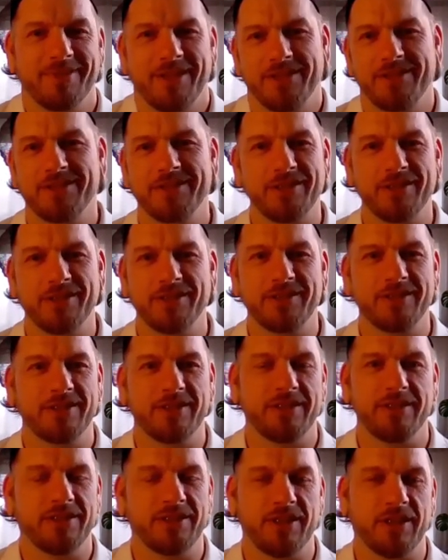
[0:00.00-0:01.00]
it's
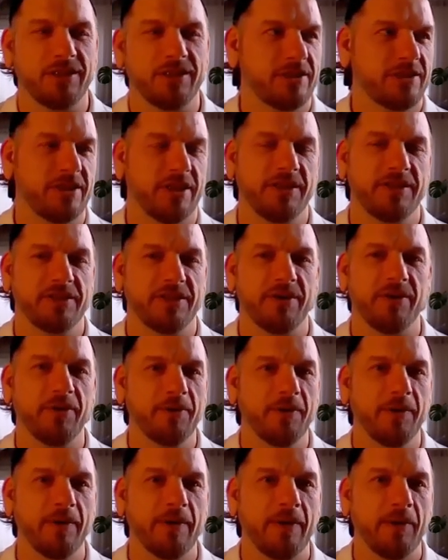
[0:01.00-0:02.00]
just sits
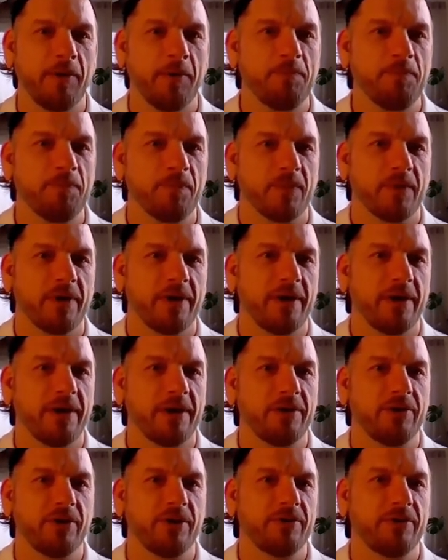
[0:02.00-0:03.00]
there
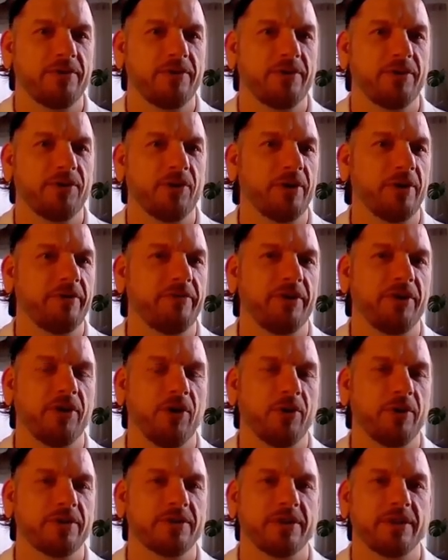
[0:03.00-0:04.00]
and you don't
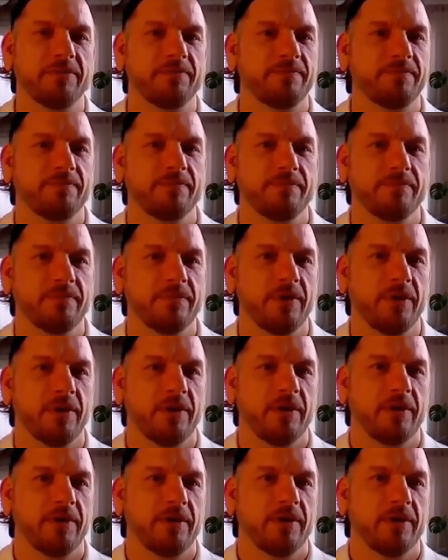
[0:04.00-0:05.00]
even notice it.
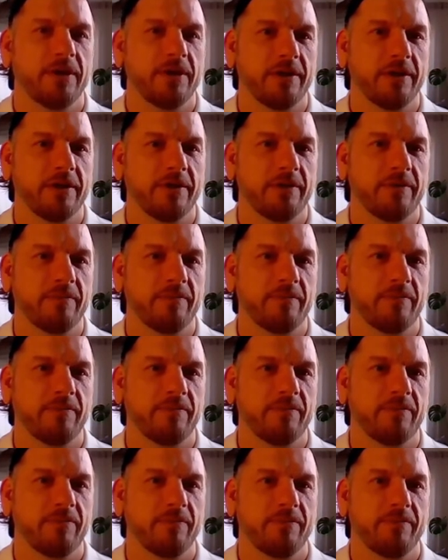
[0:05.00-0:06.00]

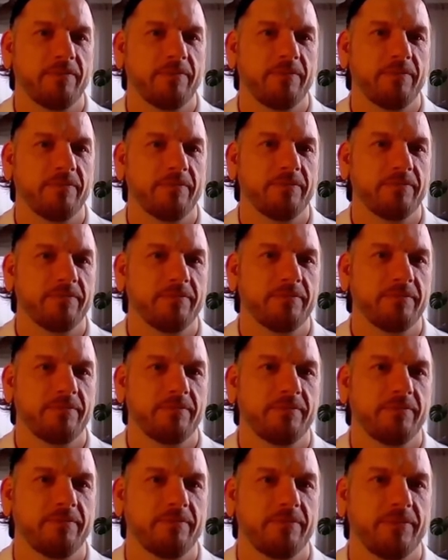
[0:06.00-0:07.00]
Um,
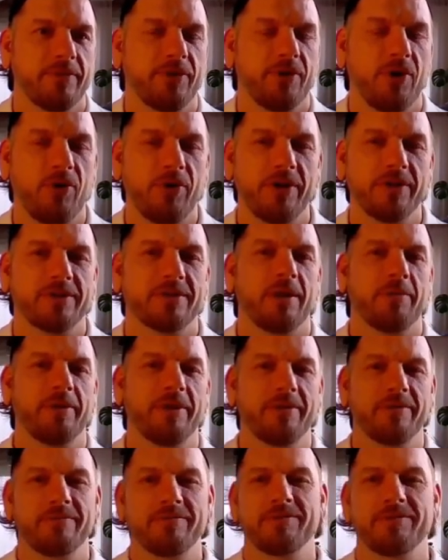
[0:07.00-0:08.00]
you notice, I
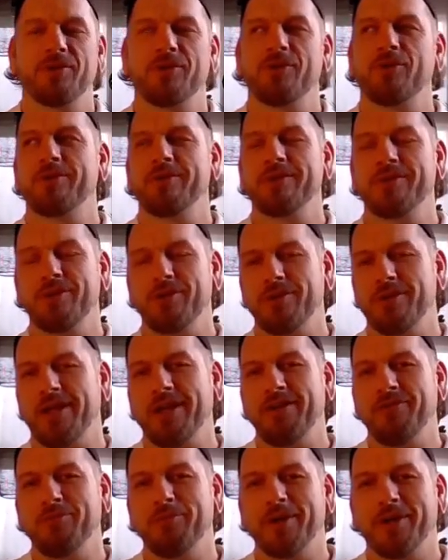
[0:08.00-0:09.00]
mean, your
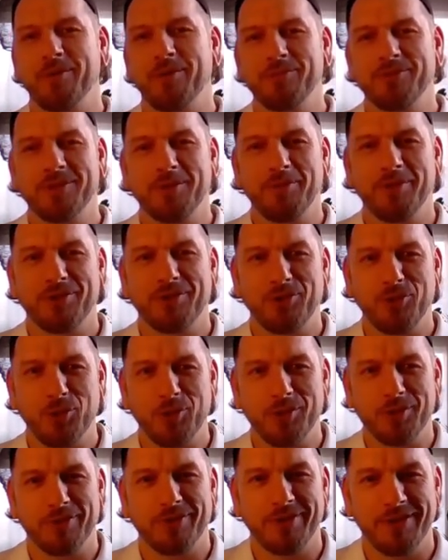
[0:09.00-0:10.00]
life becomes a bit
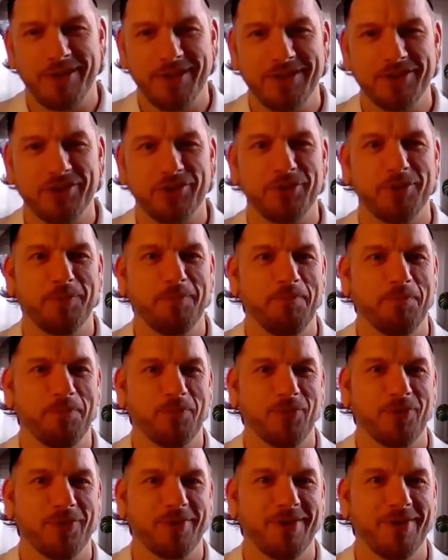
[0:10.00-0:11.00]
cooler and easier.
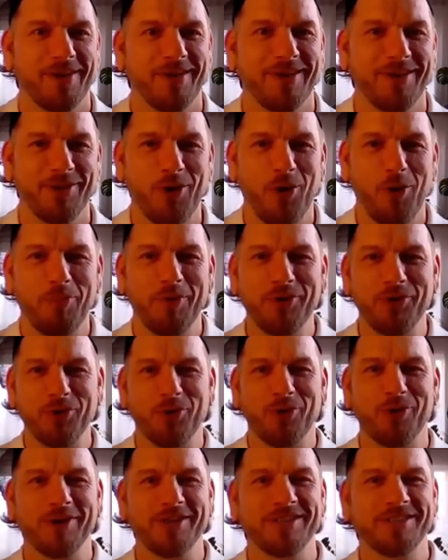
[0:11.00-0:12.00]
You open
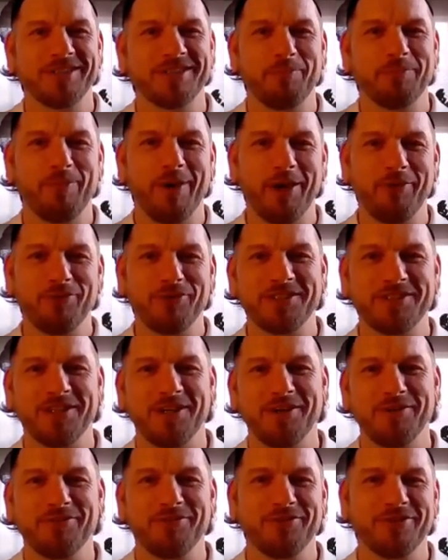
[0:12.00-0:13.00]
doors, you pay for
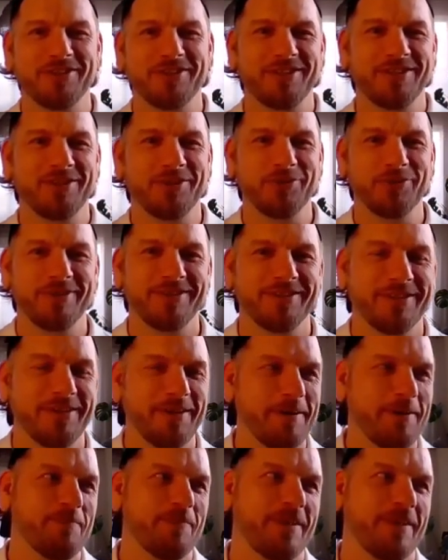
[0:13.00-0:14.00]
stuff, you do.
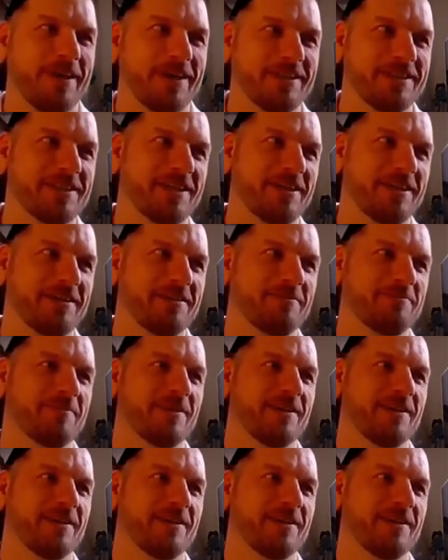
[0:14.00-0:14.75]
It's